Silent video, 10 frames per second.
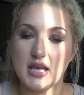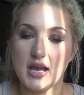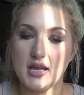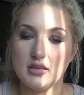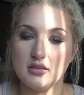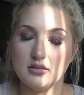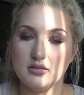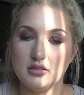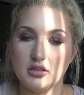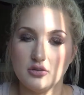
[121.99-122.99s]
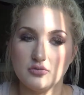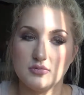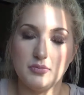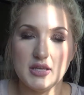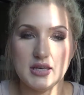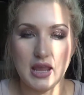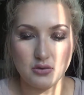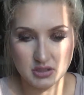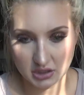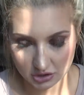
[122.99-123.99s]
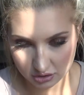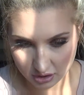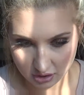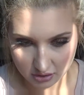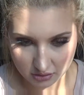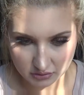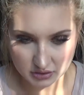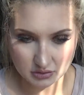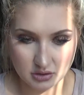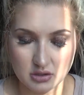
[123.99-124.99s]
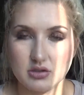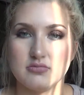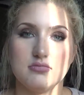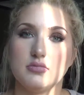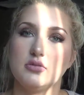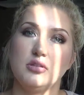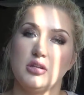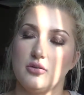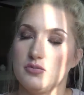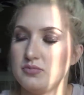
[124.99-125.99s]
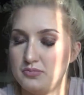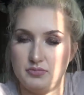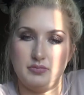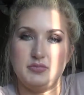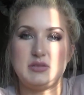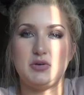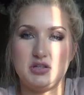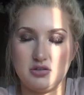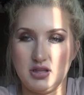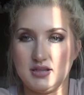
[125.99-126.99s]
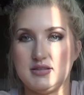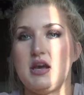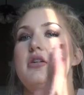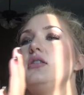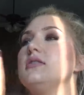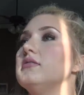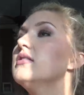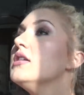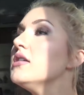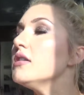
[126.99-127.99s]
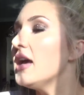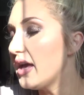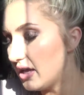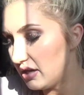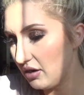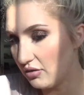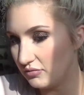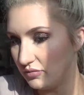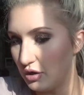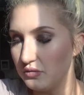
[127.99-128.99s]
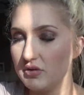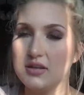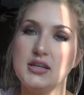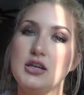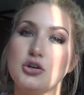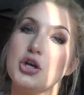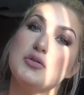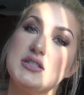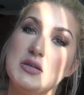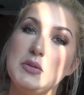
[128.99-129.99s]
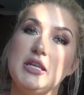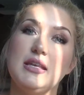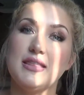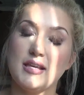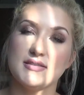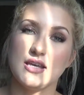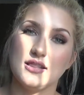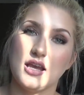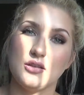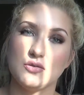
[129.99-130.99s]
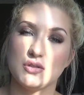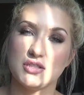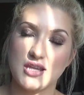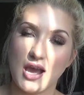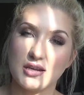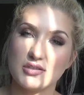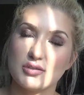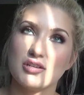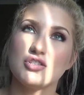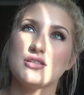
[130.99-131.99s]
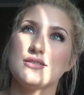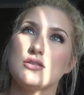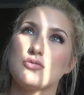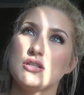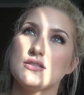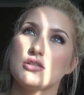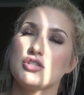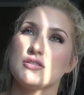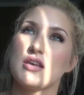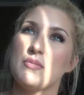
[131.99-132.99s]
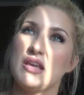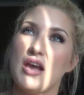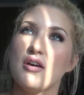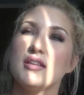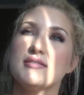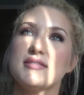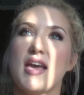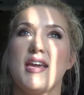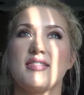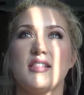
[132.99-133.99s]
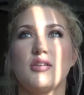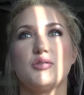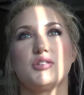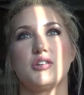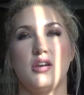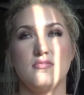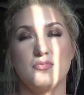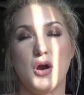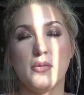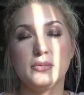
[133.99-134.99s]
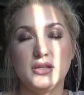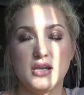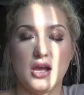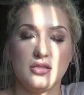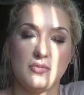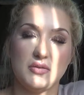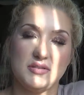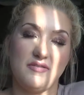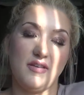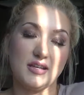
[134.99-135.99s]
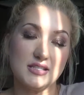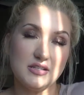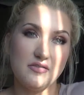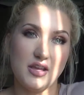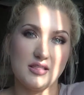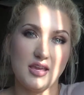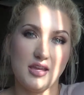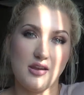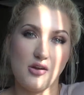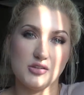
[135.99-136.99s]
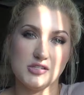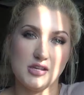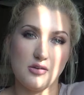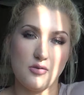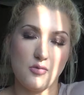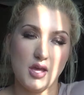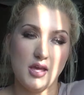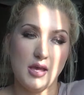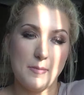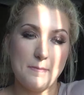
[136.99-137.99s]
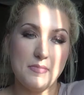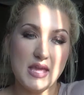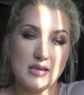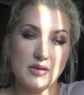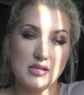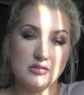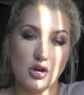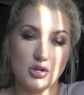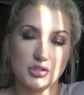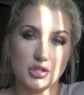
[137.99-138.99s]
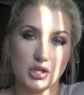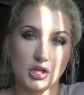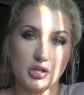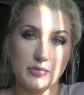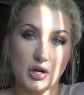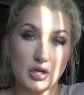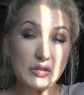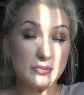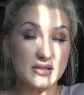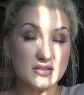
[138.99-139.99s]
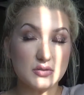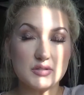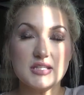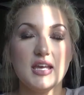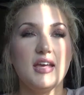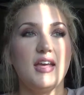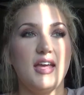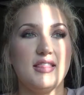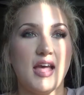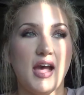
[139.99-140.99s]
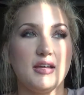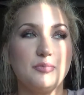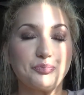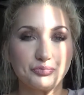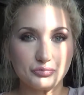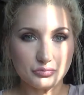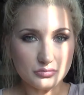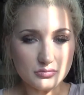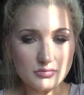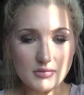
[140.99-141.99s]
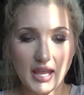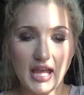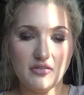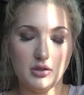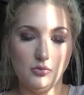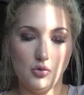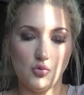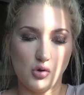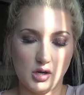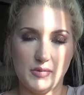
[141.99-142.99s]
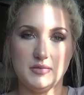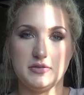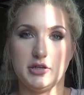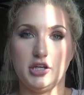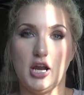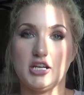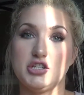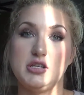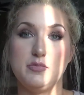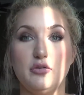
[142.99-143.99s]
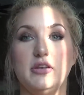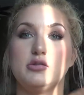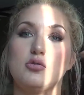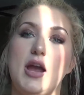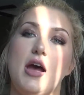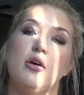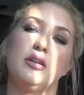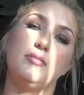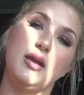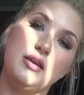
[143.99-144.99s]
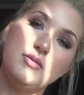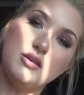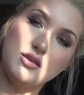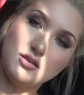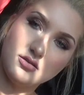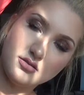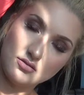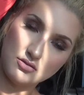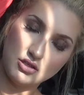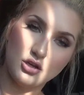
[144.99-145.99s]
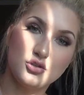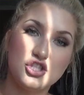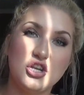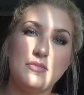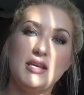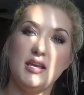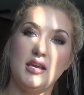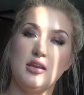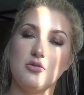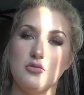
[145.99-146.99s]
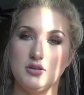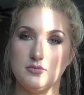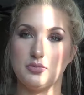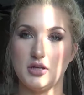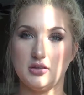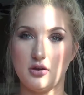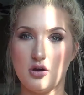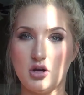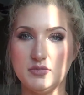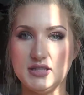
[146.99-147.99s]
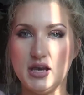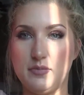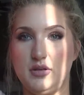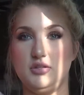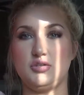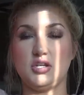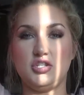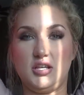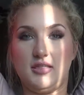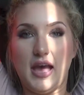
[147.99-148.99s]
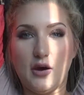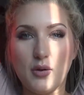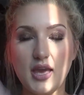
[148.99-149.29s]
that, bend down, touch your toes, or, spread your legs out and head over the knee or nose to knee, things like that, those are static stretches, and research is coming out and saying that those are probably not the most effective and can also maybe long-term hurt the muscles, and that having warm-ups where you're actually moving around and maybe shimmying and bringing the arms up and stretching that